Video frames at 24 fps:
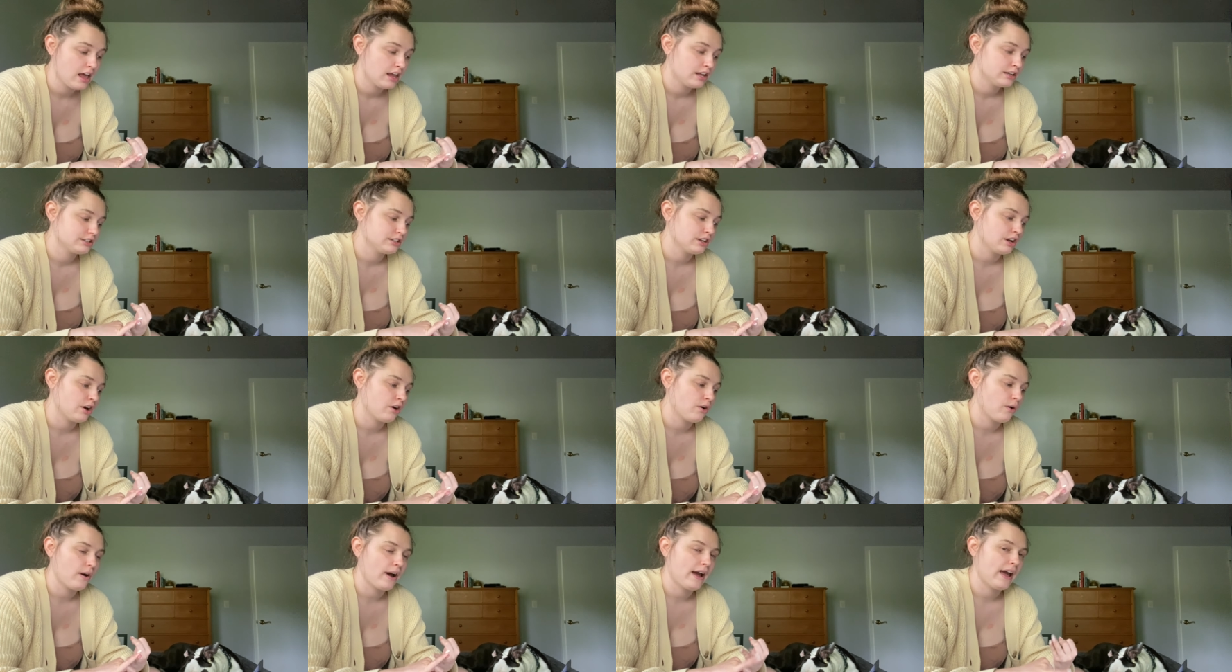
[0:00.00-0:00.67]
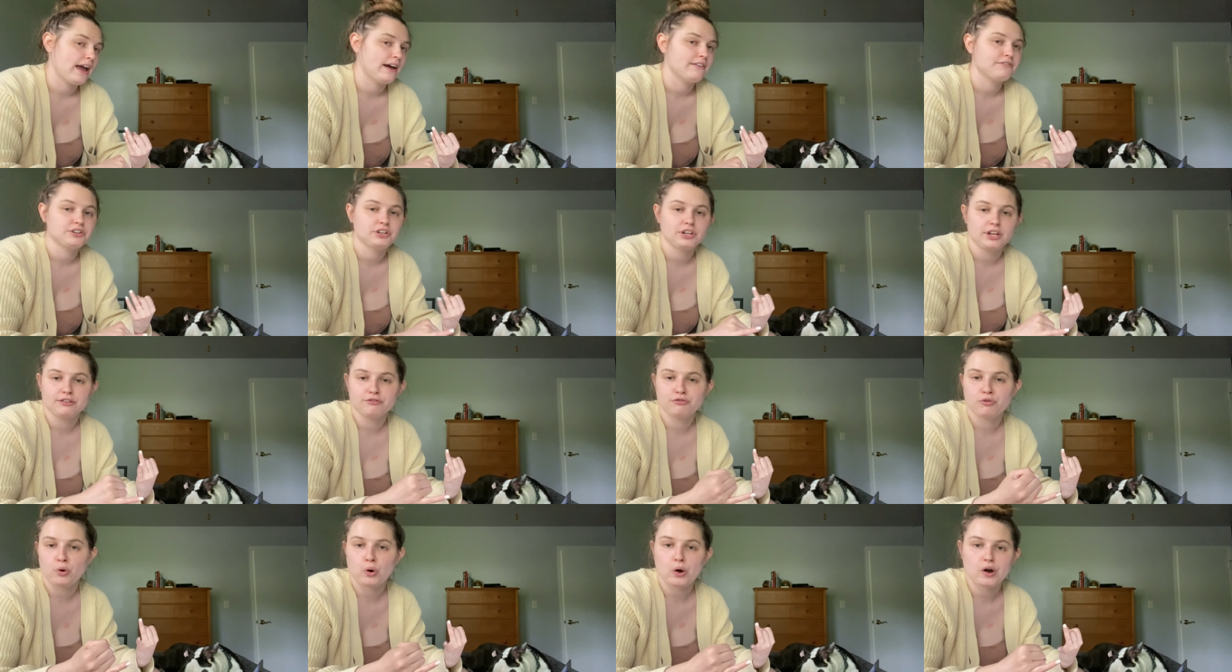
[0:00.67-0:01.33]
So after
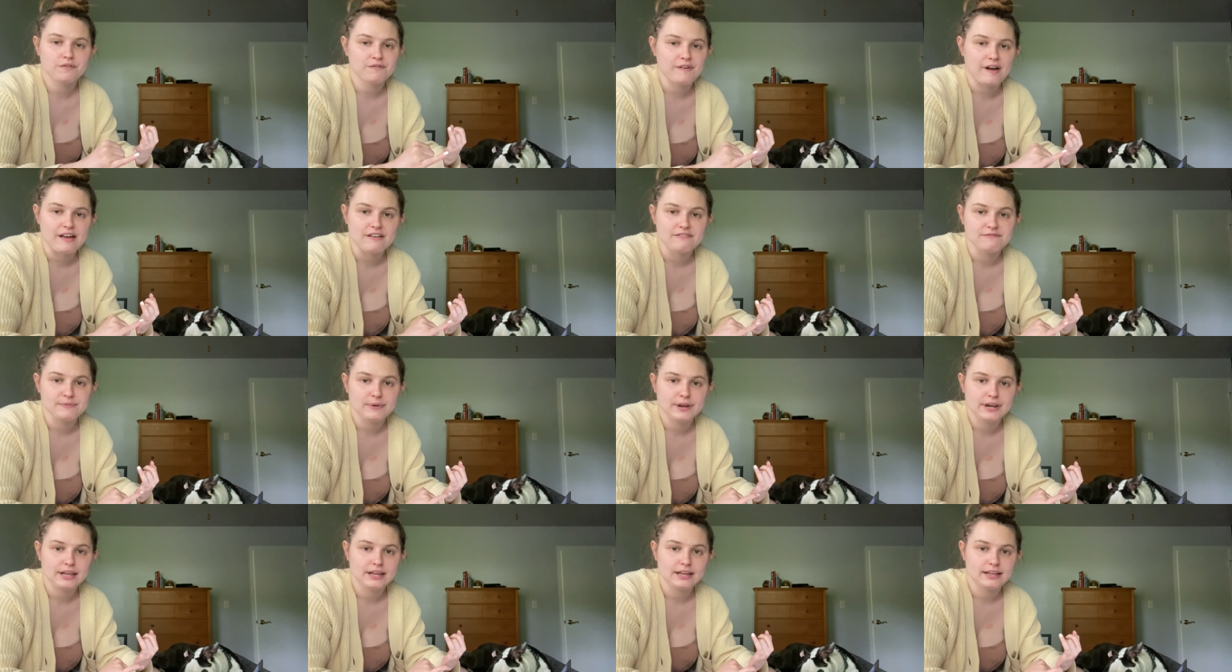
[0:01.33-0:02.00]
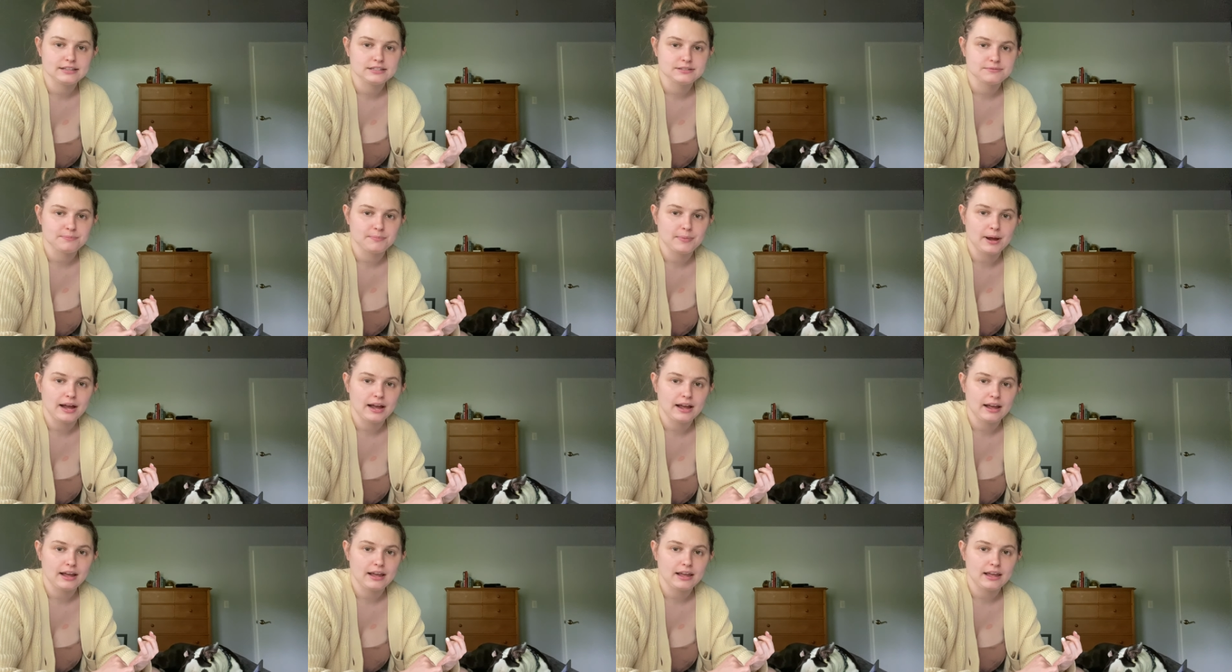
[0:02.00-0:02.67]
like four or five minutes,
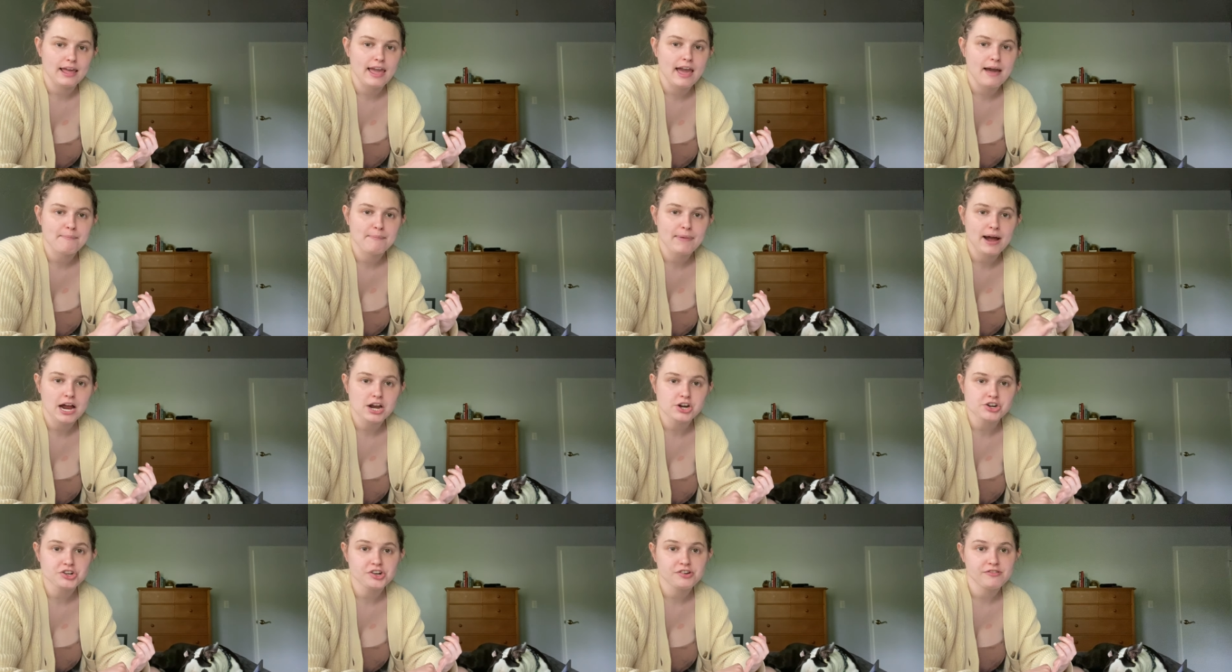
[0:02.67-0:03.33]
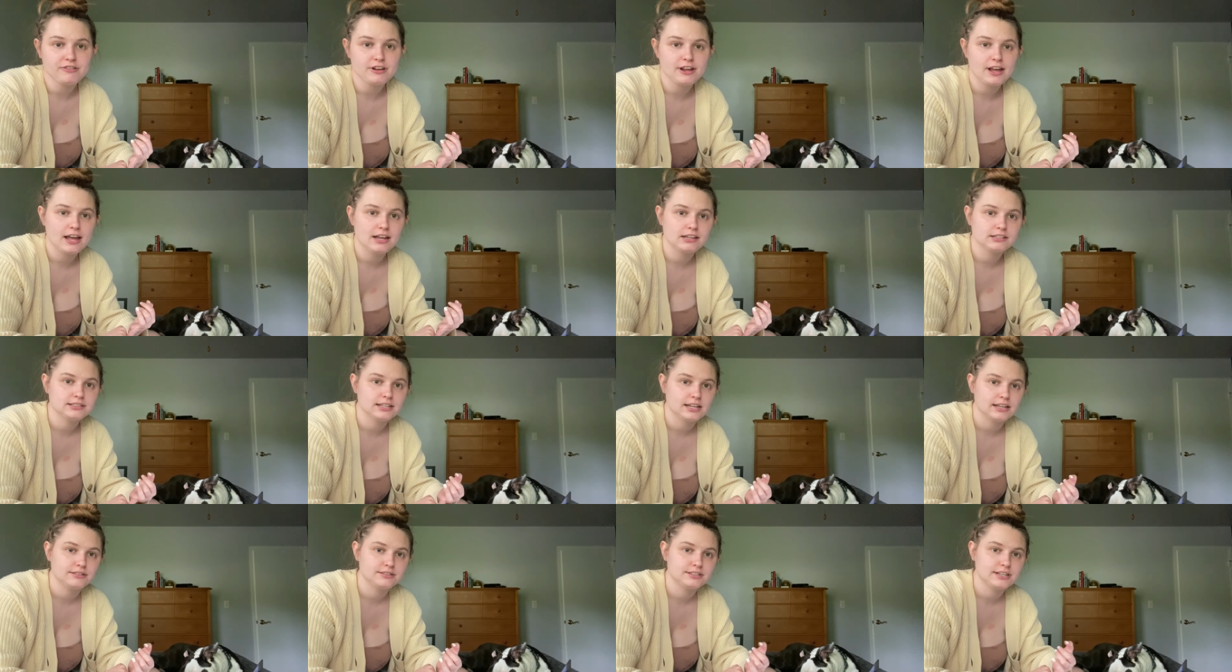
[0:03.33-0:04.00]
my Poshmark V A
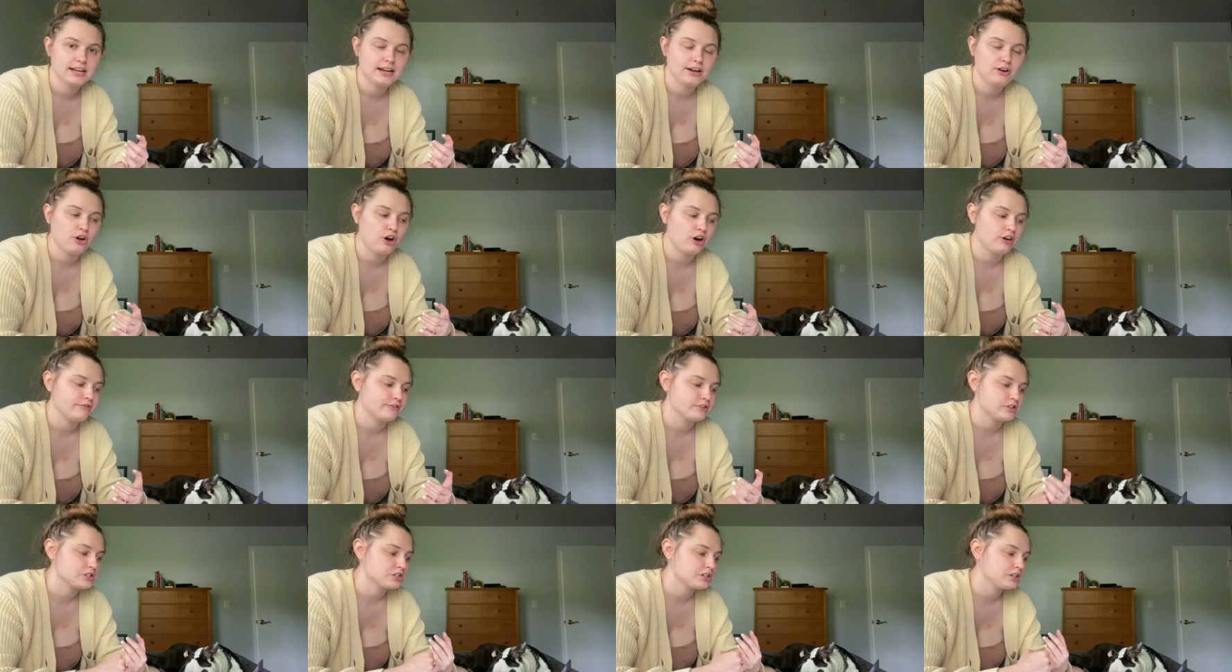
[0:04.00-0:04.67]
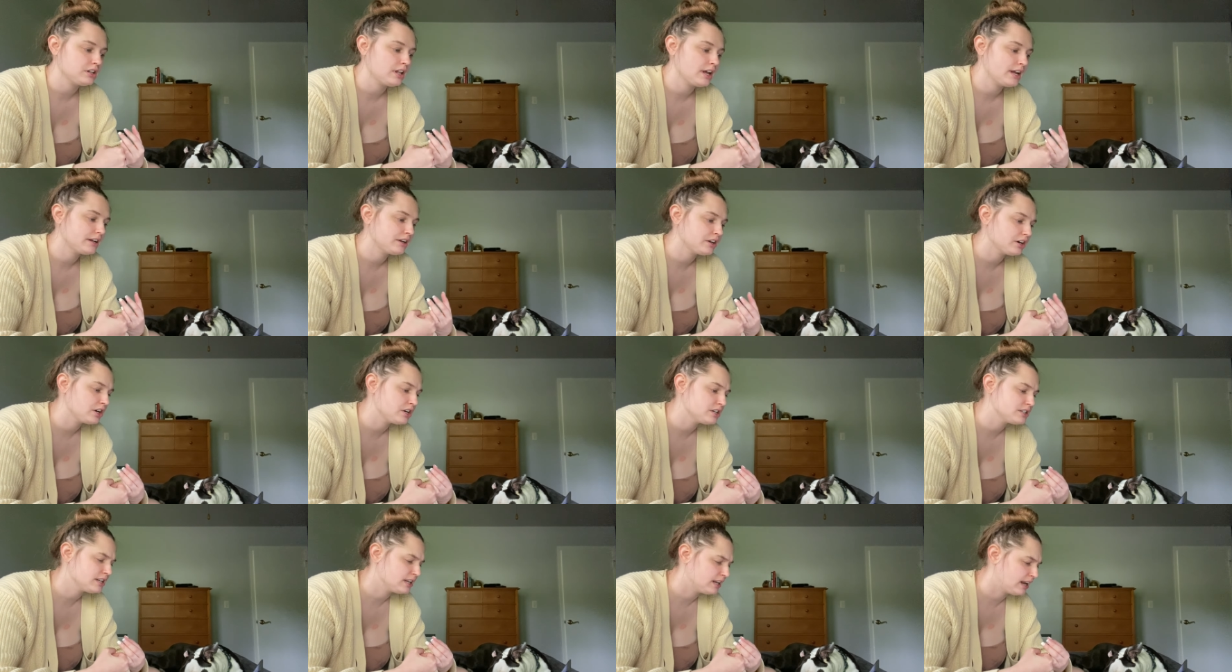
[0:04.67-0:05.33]
sends out offers to
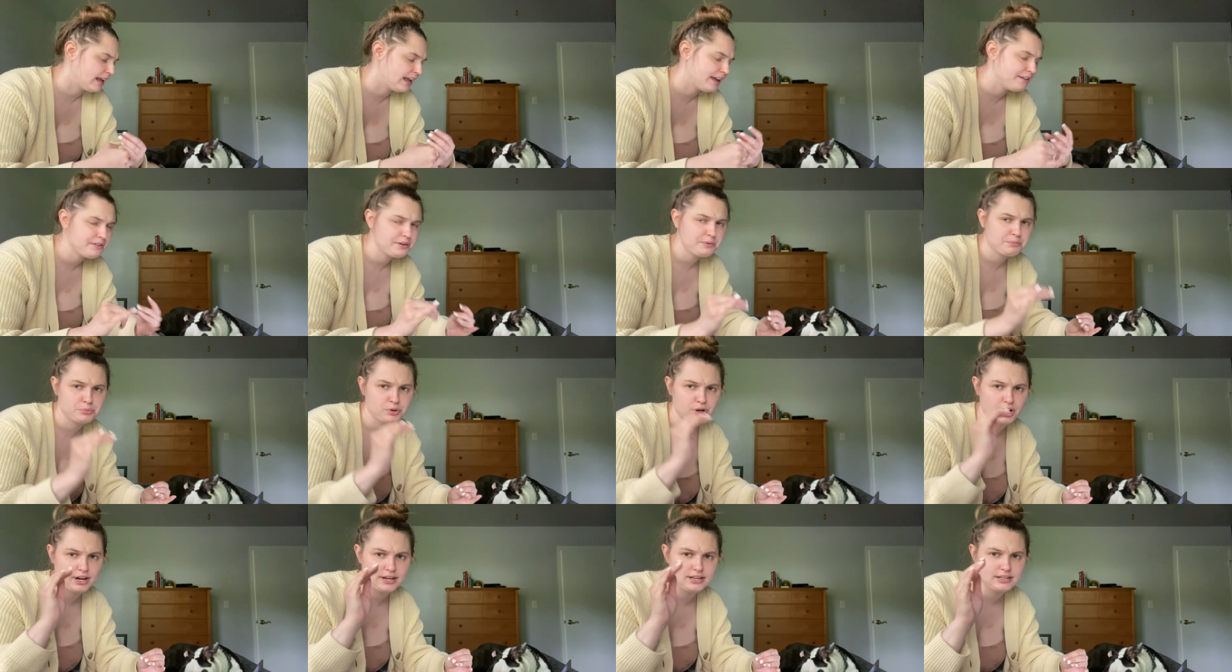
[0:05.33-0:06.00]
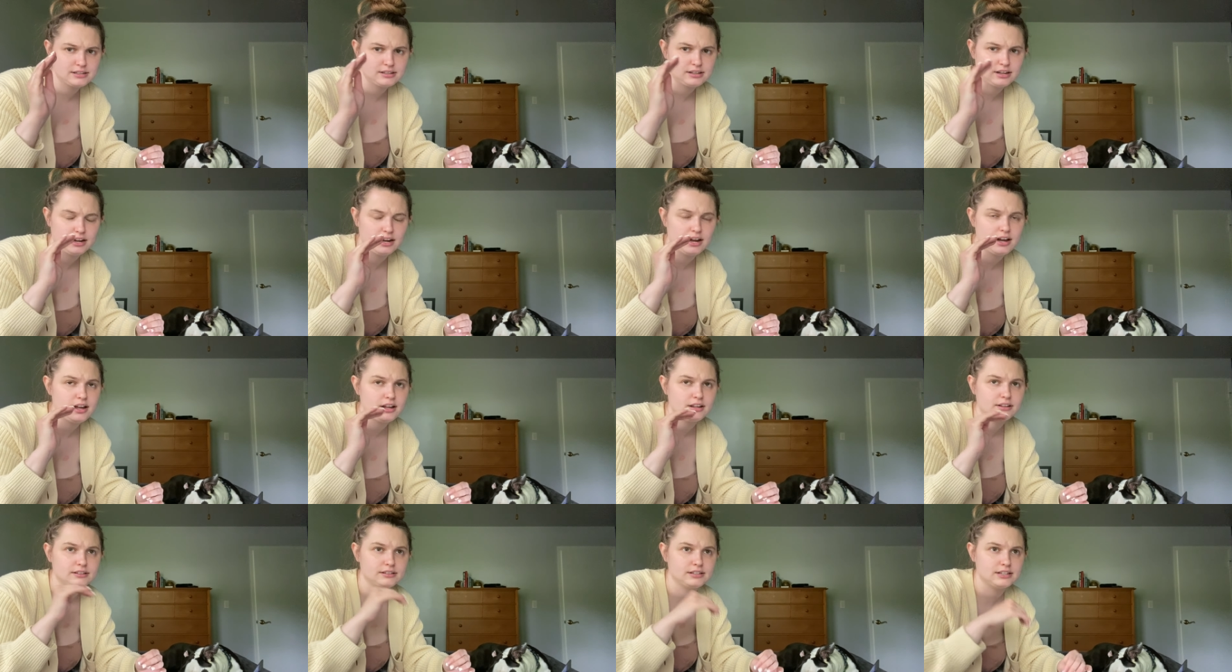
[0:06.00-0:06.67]
likers, and I have it priced, uh,